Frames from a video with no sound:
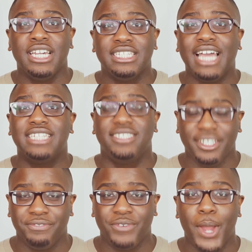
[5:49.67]
that's
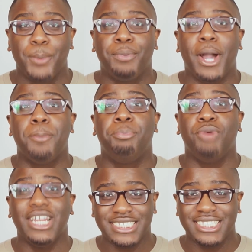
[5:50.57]
different, but
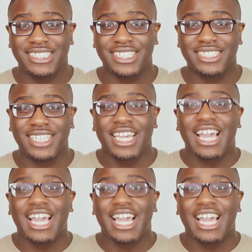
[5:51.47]
breastises,